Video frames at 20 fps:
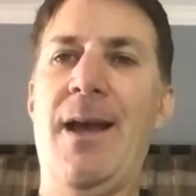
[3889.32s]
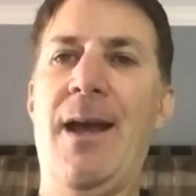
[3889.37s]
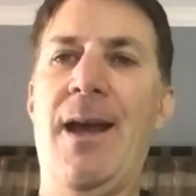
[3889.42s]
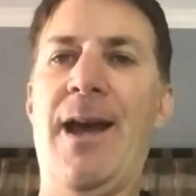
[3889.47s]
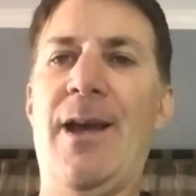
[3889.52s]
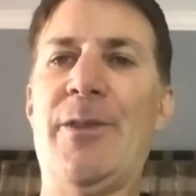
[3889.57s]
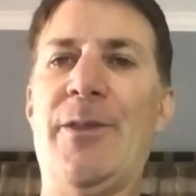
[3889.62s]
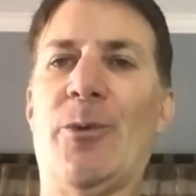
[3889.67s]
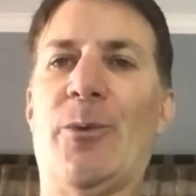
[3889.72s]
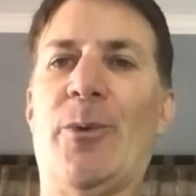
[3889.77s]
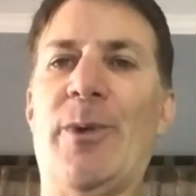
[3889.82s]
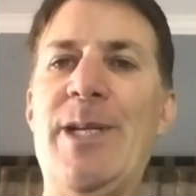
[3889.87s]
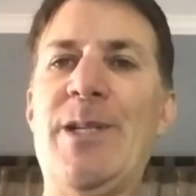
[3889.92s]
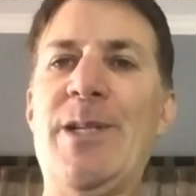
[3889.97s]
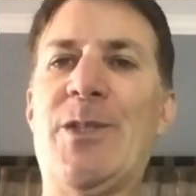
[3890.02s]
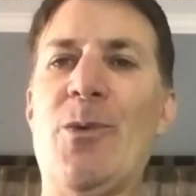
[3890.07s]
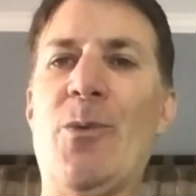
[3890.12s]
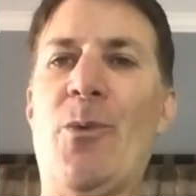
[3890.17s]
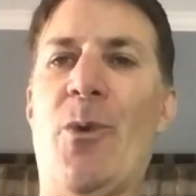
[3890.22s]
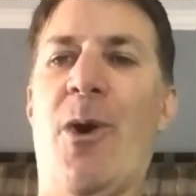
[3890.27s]
And the
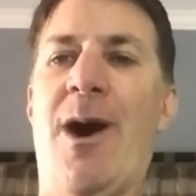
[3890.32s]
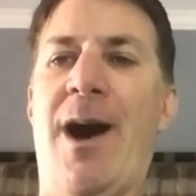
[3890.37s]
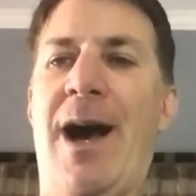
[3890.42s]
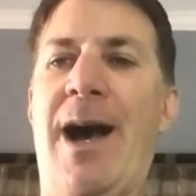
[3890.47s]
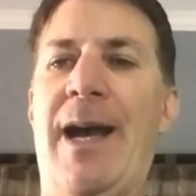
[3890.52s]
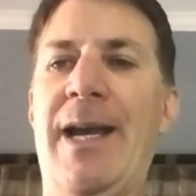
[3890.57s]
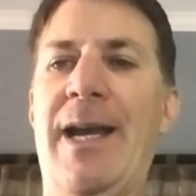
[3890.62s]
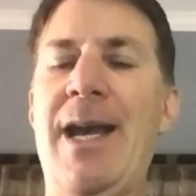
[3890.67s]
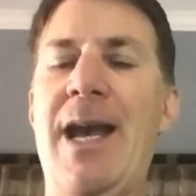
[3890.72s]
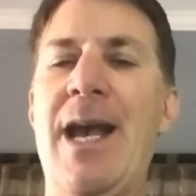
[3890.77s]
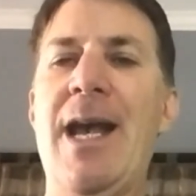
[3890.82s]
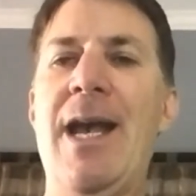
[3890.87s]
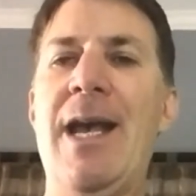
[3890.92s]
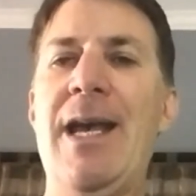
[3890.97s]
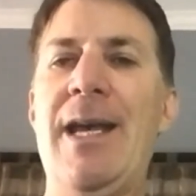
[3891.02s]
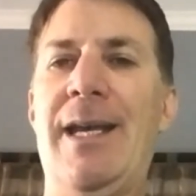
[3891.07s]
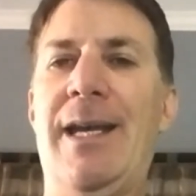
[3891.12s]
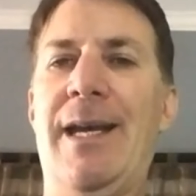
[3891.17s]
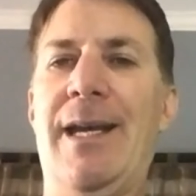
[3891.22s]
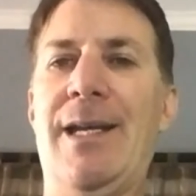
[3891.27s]
reason why
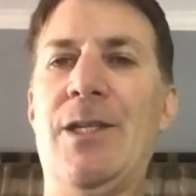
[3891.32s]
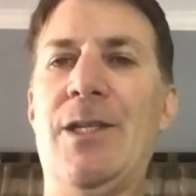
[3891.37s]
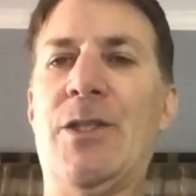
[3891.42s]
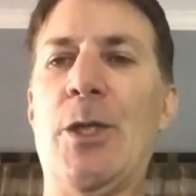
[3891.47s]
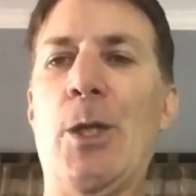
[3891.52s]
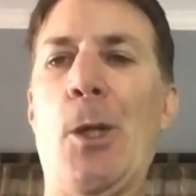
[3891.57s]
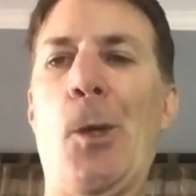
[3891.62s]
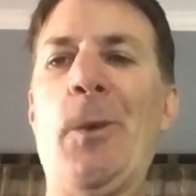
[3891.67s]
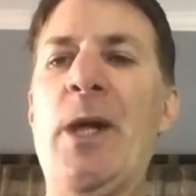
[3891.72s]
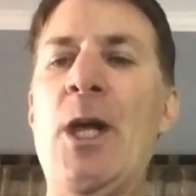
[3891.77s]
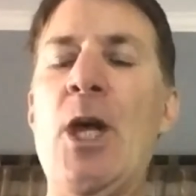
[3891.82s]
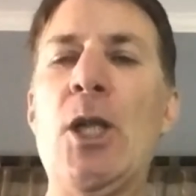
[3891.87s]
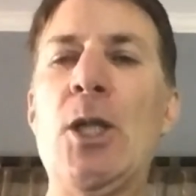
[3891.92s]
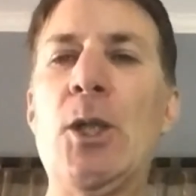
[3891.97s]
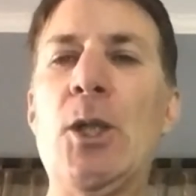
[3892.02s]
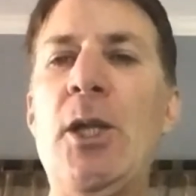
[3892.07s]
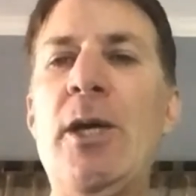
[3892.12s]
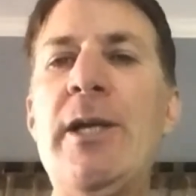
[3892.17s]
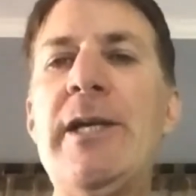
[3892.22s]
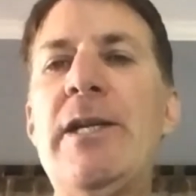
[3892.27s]
is,
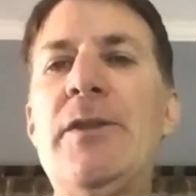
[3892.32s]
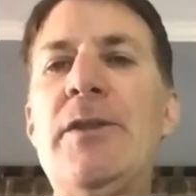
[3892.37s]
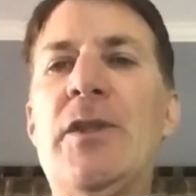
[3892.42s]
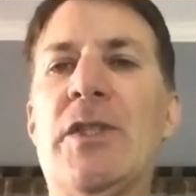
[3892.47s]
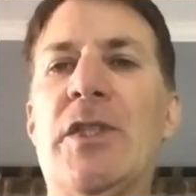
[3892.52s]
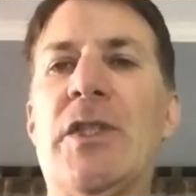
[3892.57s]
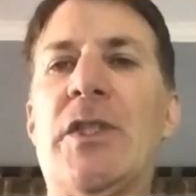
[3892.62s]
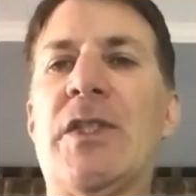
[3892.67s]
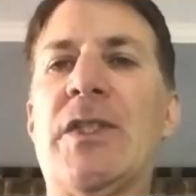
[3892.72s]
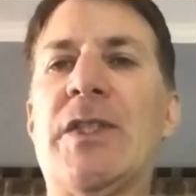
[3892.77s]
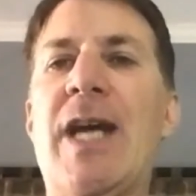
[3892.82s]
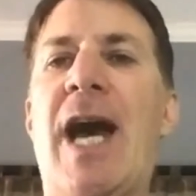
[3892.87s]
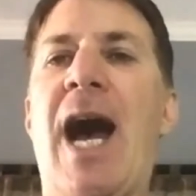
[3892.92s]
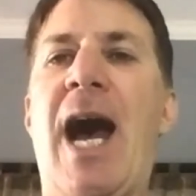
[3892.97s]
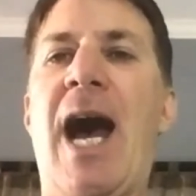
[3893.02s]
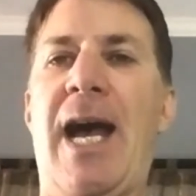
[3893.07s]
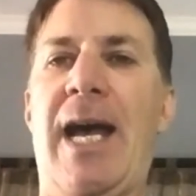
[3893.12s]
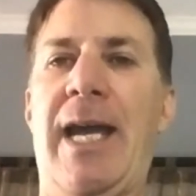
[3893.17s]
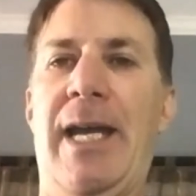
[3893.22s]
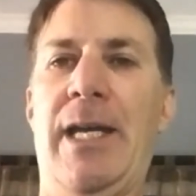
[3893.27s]
look at the
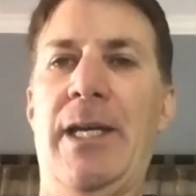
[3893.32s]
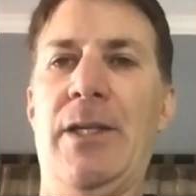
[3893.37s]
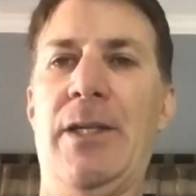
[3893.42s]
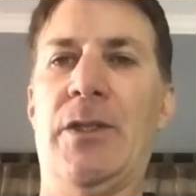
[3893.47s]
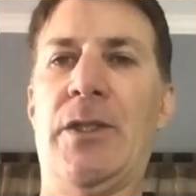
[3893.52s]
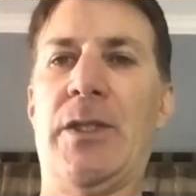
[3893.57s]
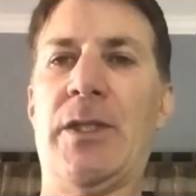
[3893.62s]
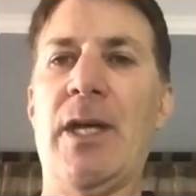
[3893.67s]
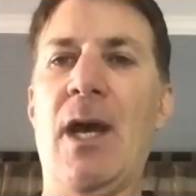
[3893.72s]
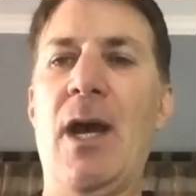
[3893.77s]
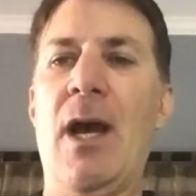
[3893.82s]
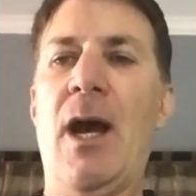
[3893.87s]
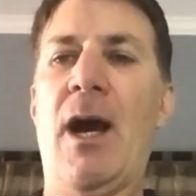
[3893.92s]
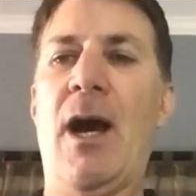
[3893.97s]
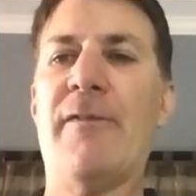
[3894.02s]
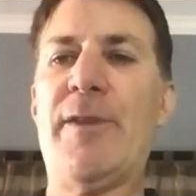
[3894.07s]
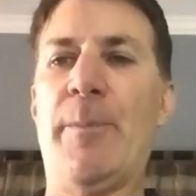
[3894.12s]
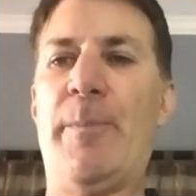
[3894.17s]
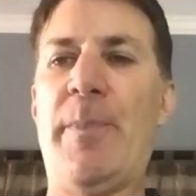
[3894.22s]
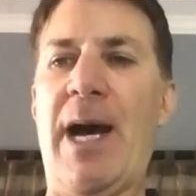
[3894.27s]
size
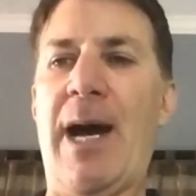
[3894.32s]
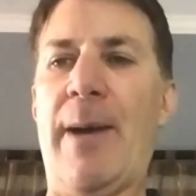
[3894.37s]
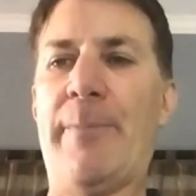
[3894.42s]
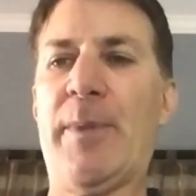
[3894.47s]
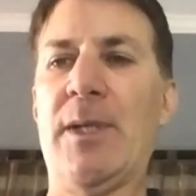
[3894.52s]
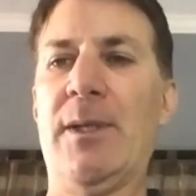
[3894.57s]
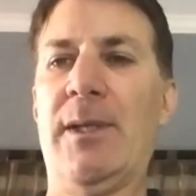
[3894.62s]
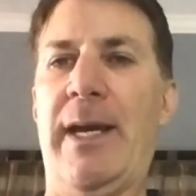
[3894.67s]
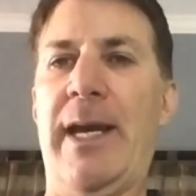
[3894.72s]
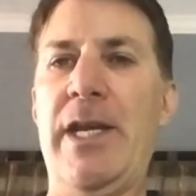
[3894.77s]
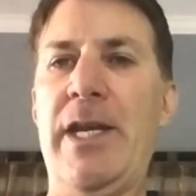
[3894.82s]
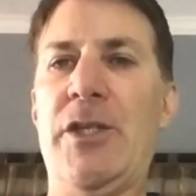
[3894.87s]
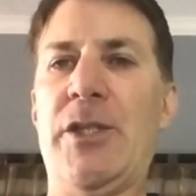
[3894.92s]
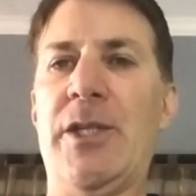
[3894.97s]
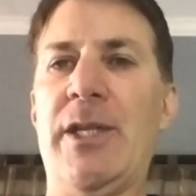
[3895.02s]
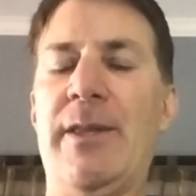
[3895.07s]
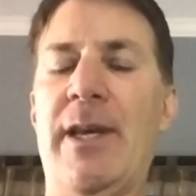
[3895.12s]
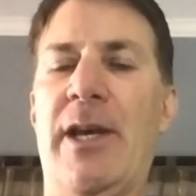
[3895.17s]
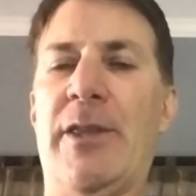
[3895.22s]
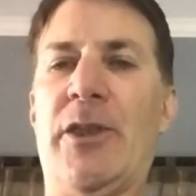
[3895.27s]
of the
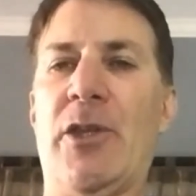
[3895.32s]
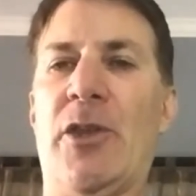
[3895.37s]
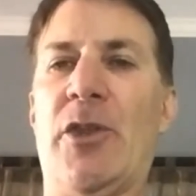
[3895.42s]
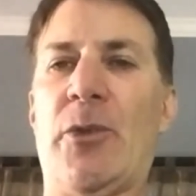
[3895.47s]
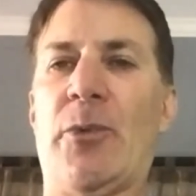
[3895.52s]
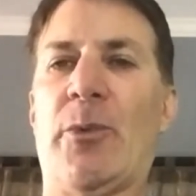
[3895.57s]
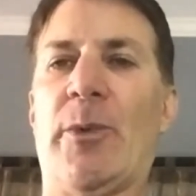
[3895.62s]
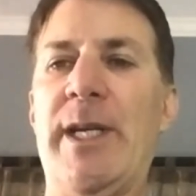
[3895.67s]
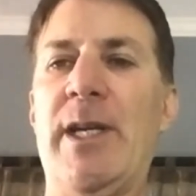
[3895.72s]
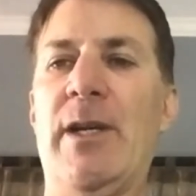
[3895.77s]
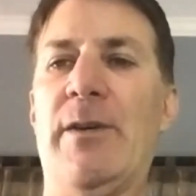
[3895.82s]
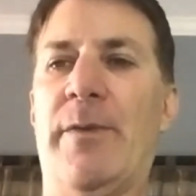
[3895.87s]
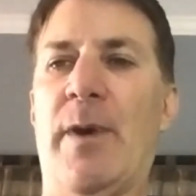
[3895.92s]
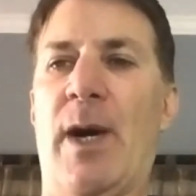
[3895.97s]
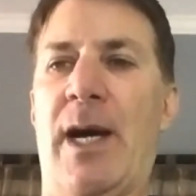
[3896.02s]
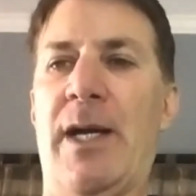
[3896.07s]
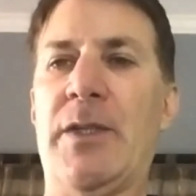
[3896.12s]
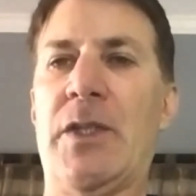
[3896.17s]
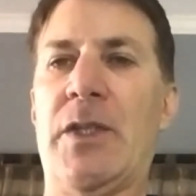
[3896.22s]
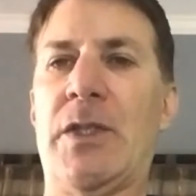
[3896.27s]
population that the three of
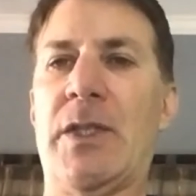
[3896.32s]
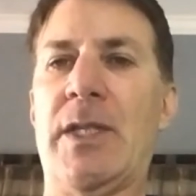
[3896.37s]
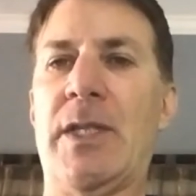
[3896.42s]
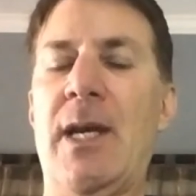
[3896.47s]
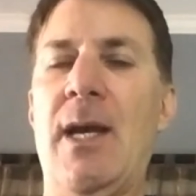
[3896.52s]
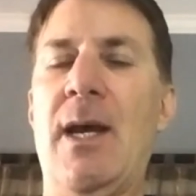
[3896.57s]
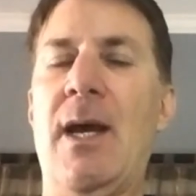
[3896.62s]
us